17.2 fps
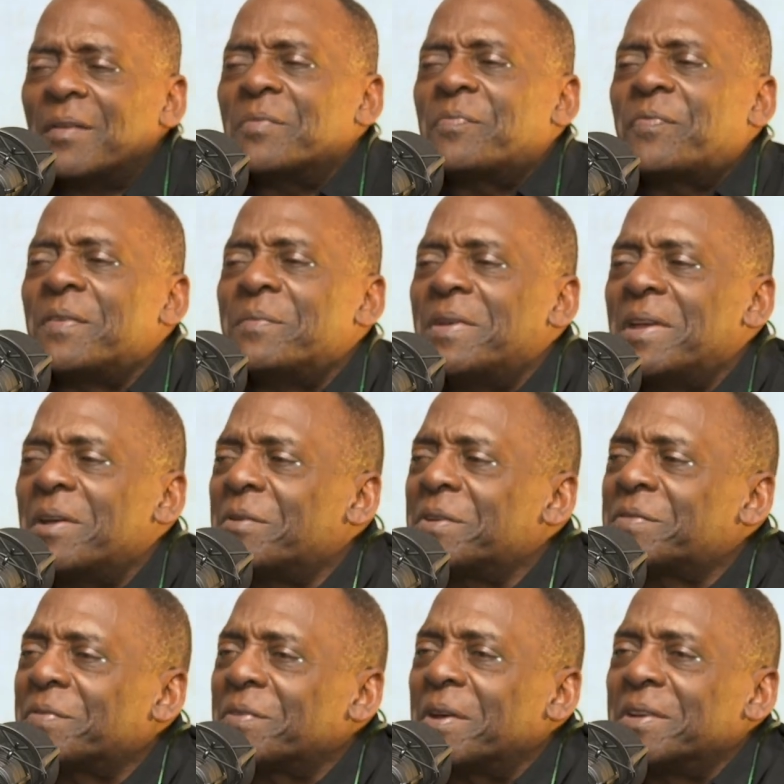well, improvising
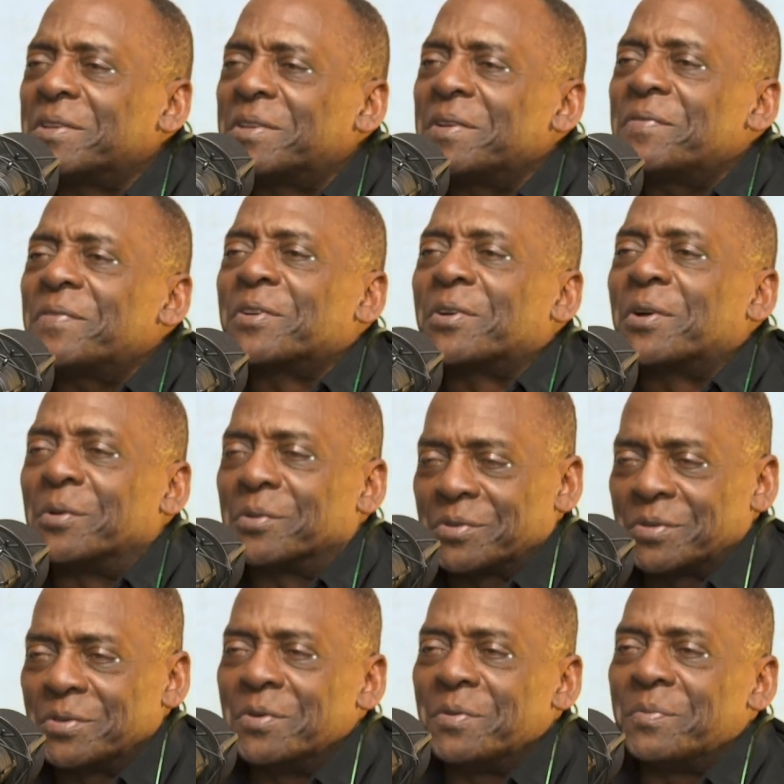I, musician. It was very
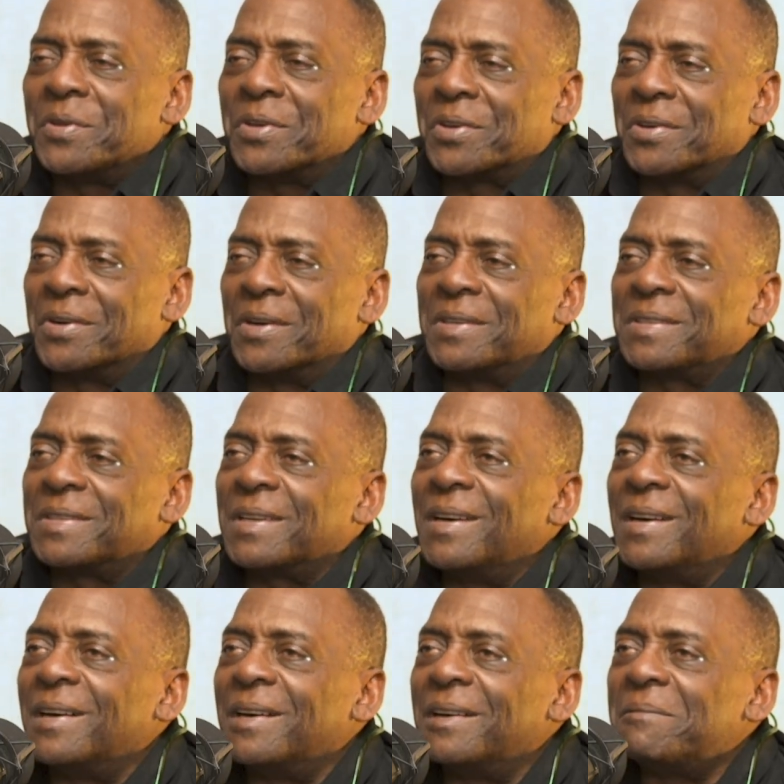difficult too
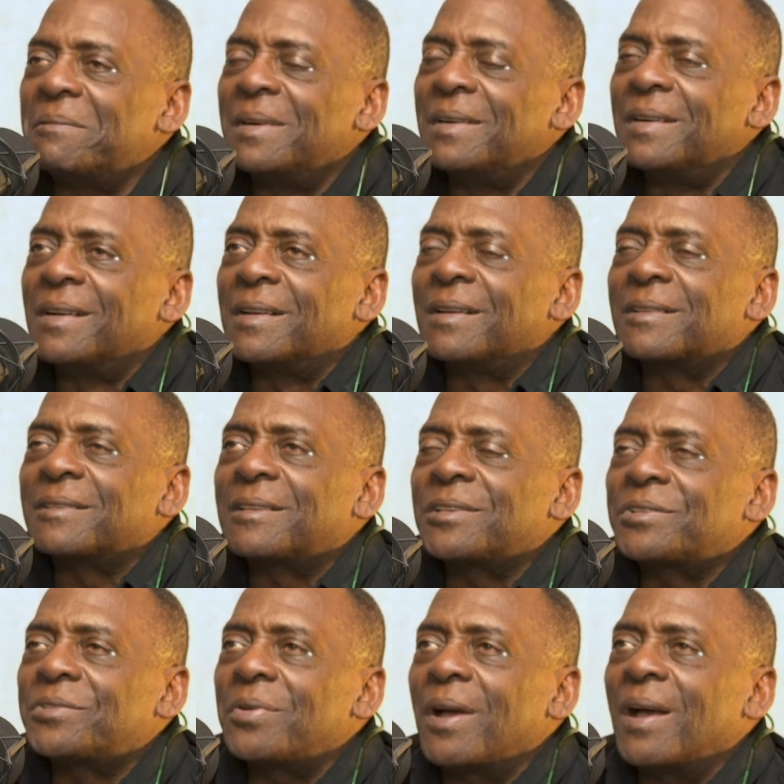because uh,
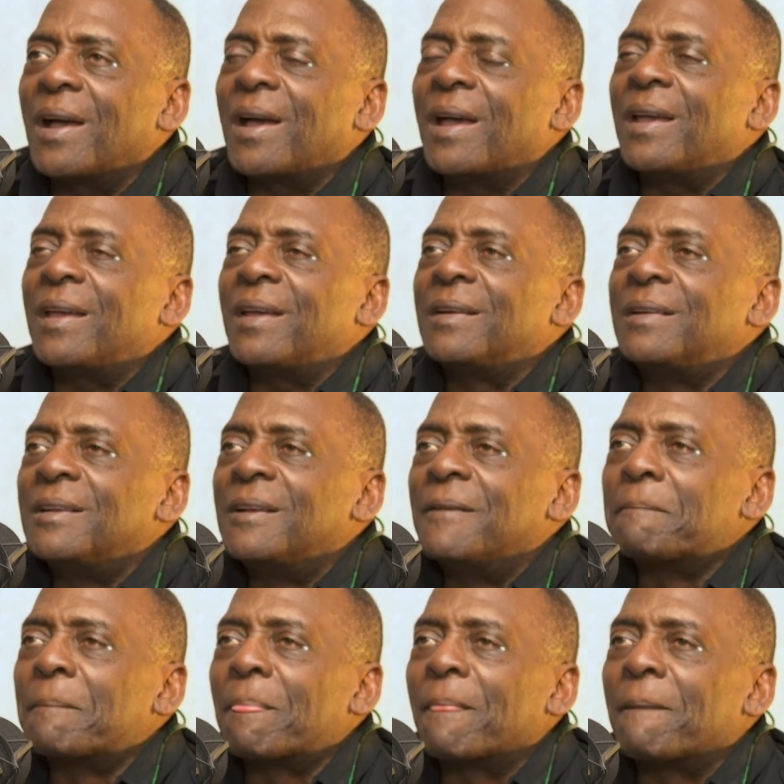to try
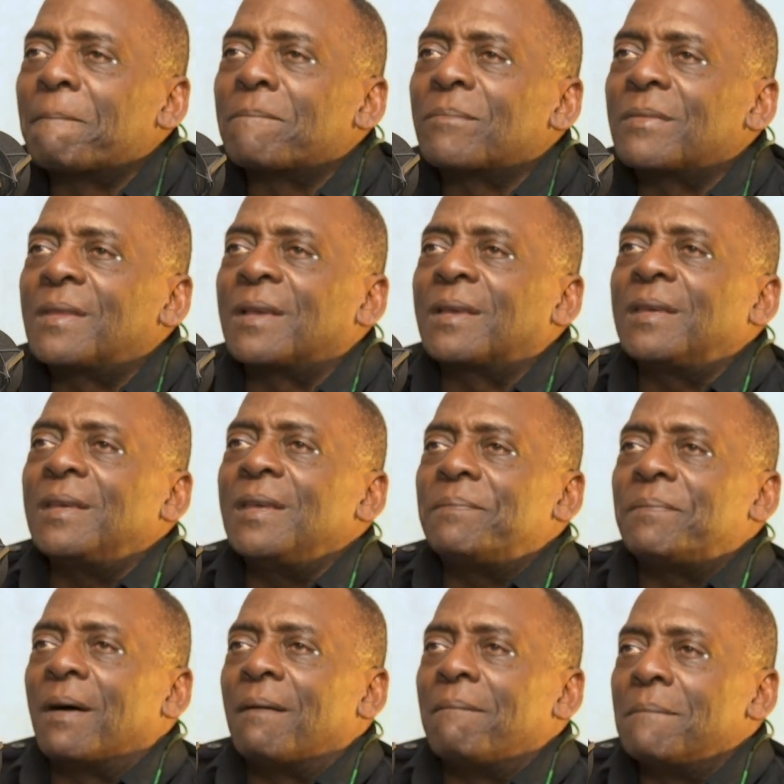to
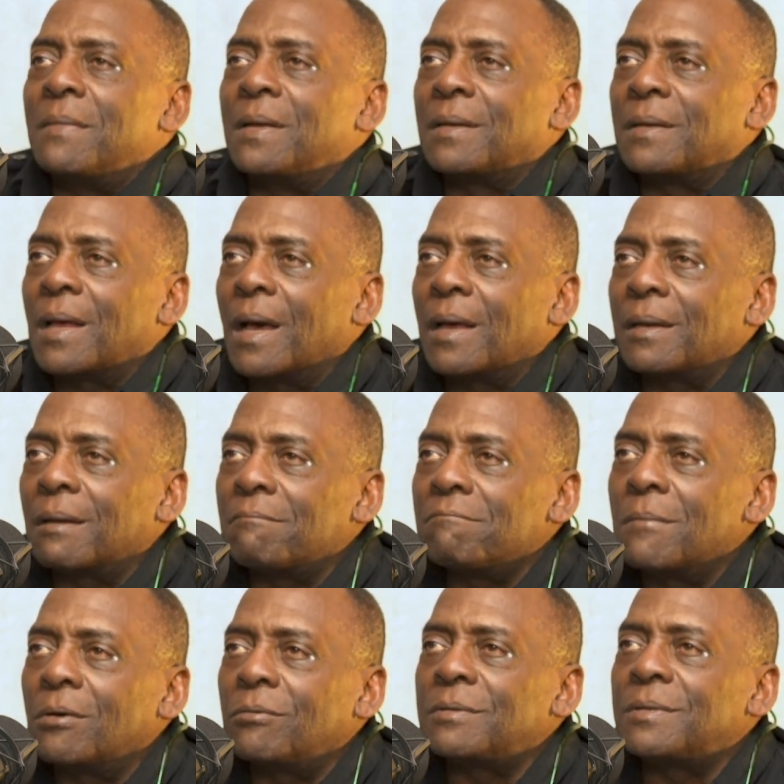keep a
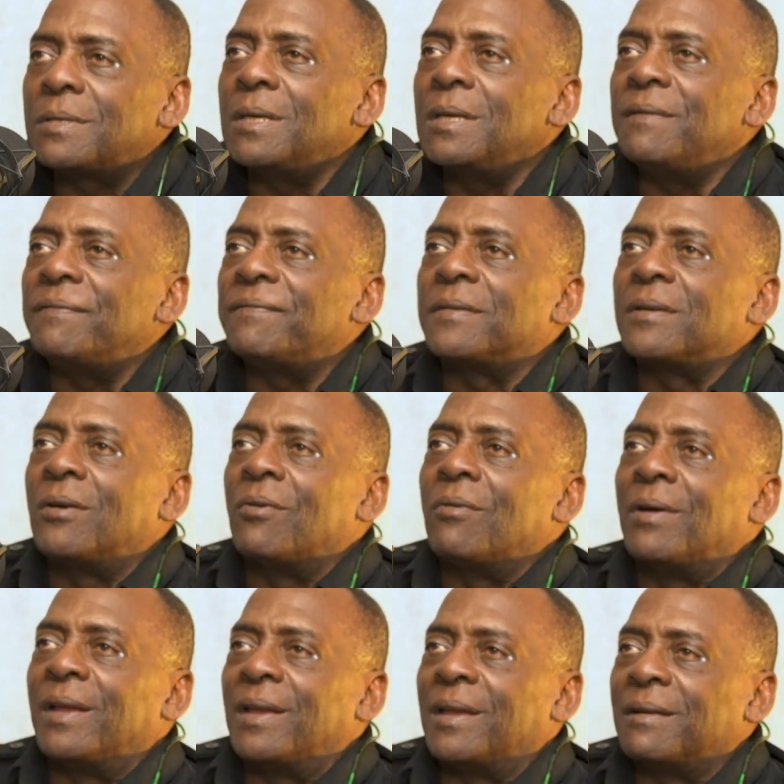melodic
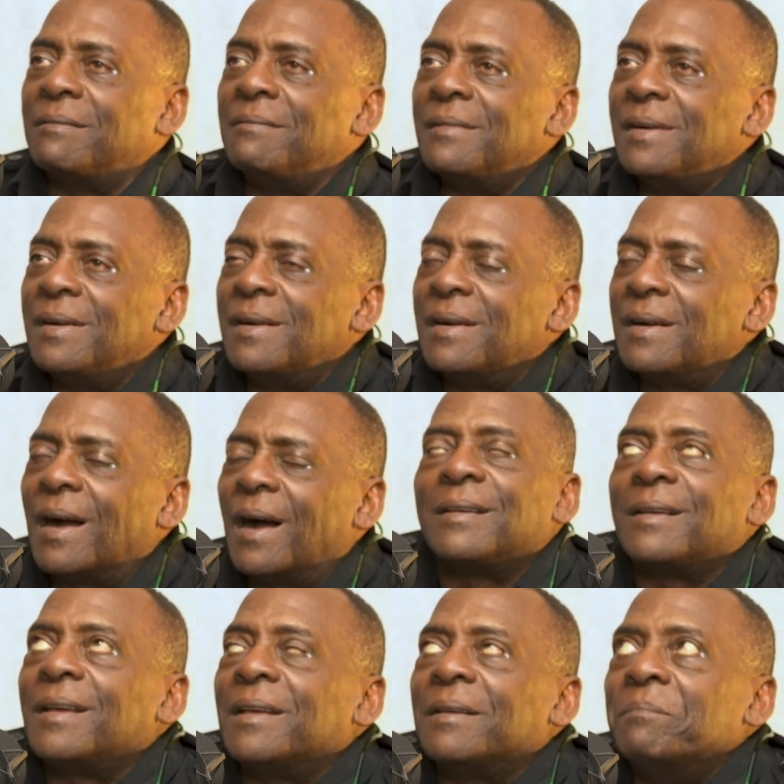motif going
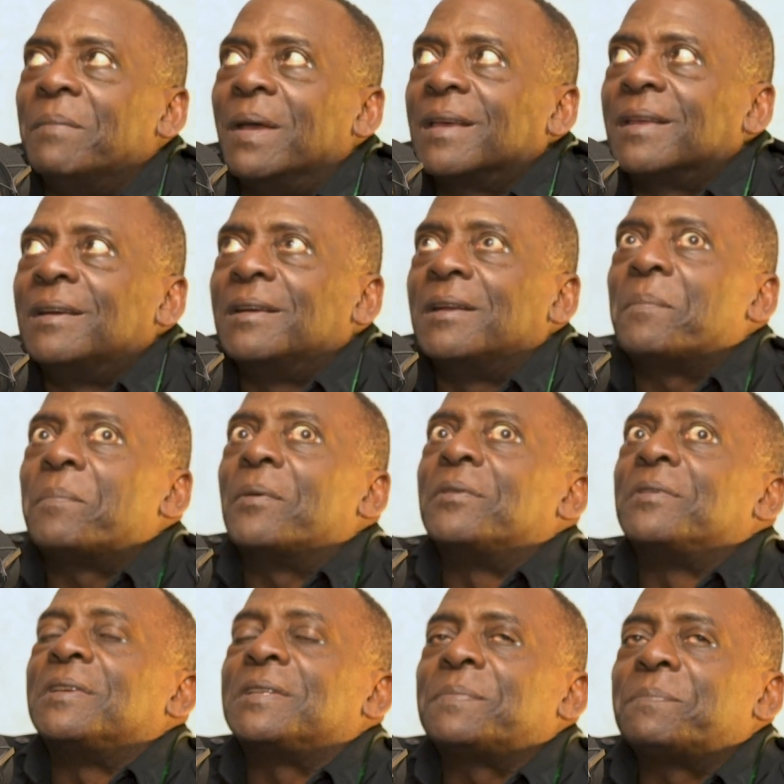and making it
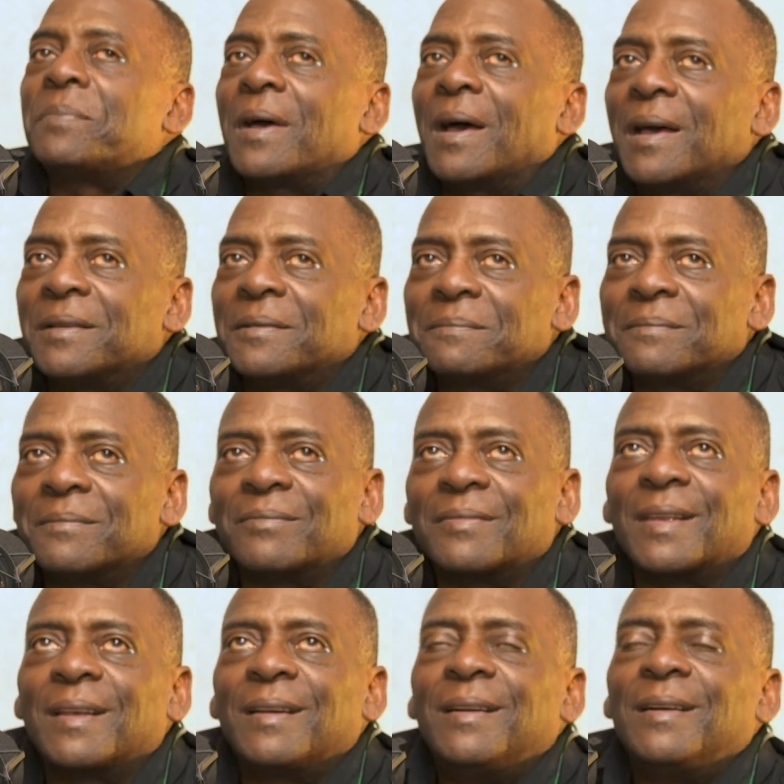up on the spot.
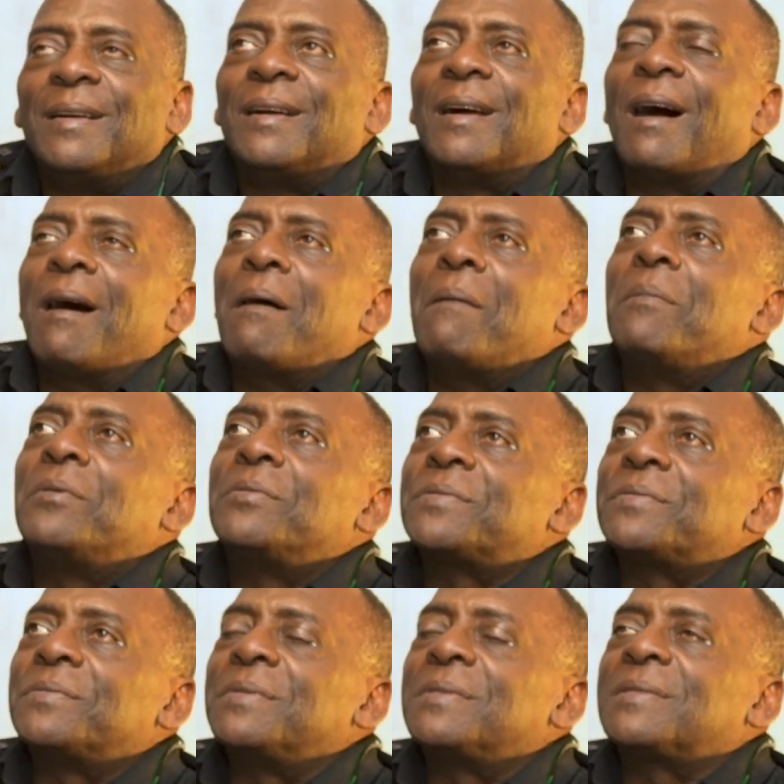I
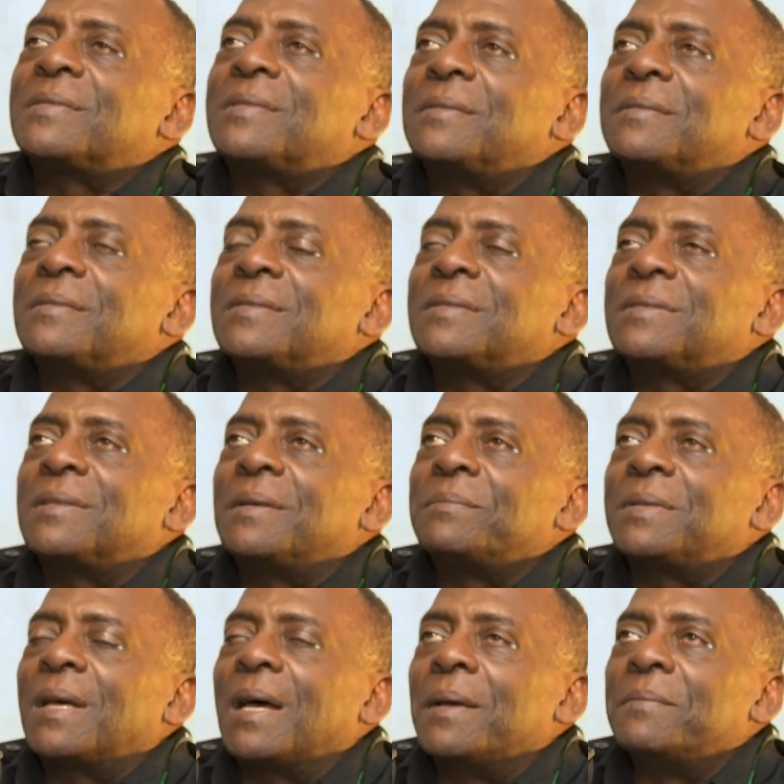almost was
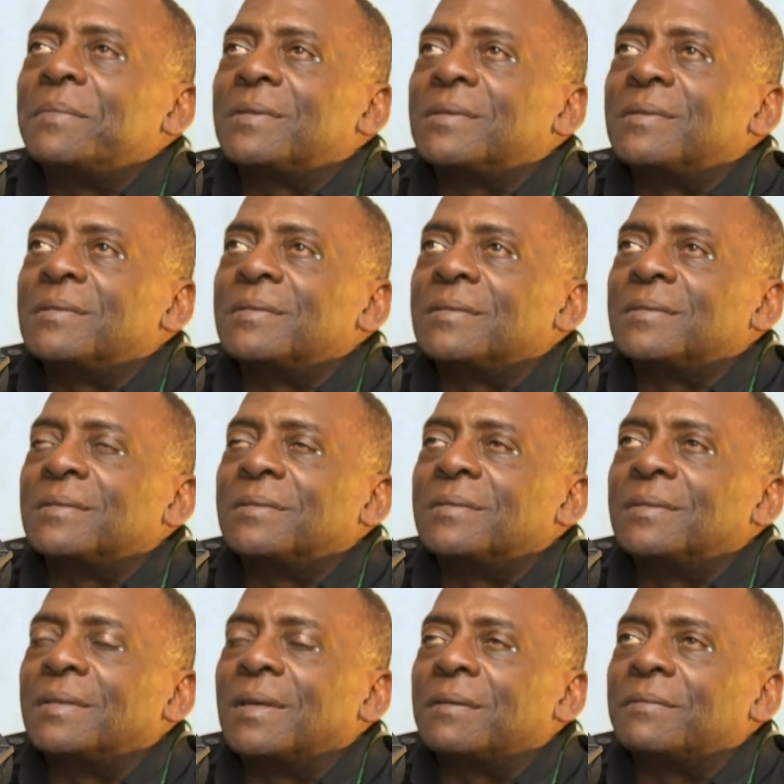sometimes
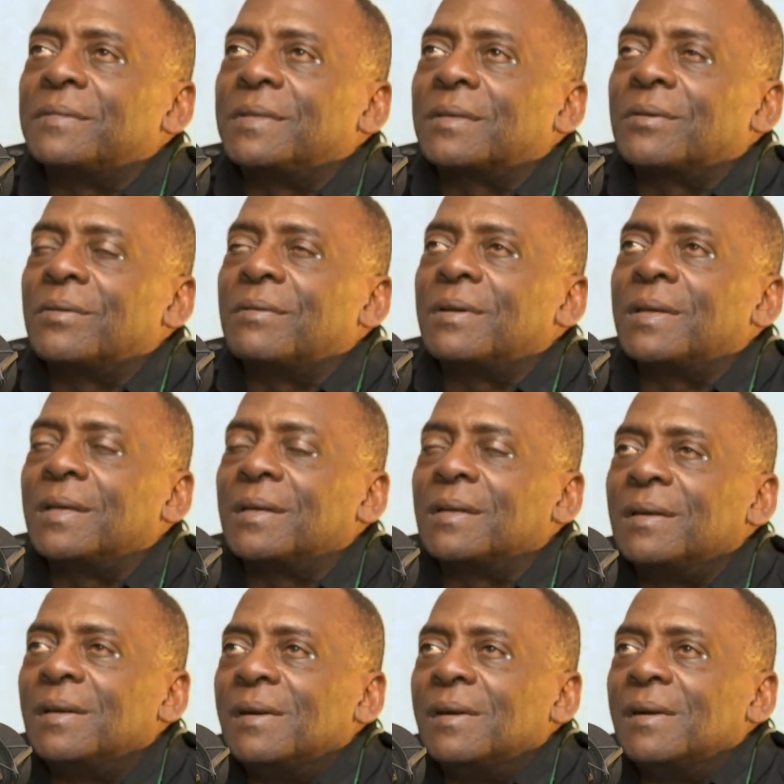doing that
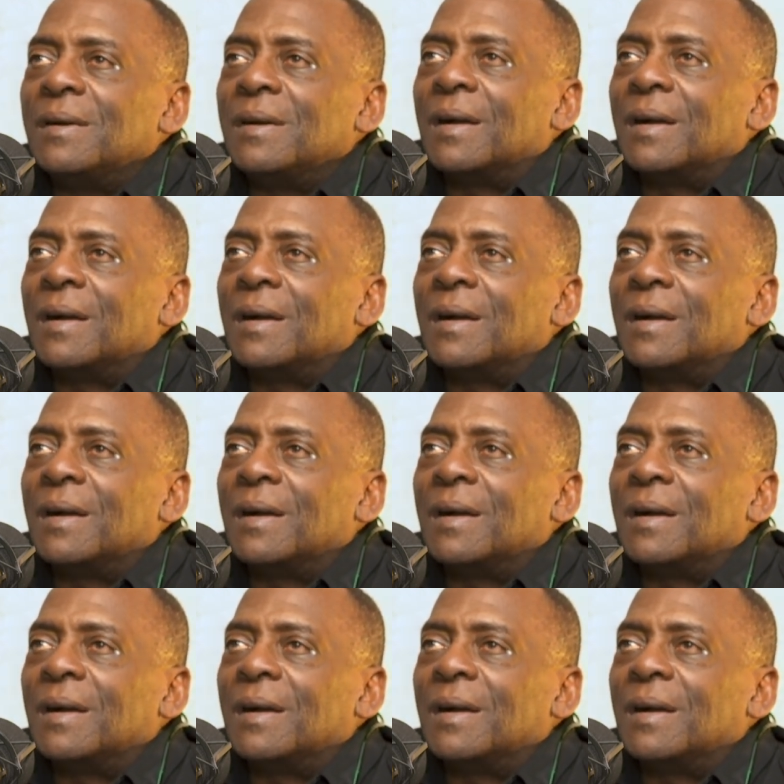recording.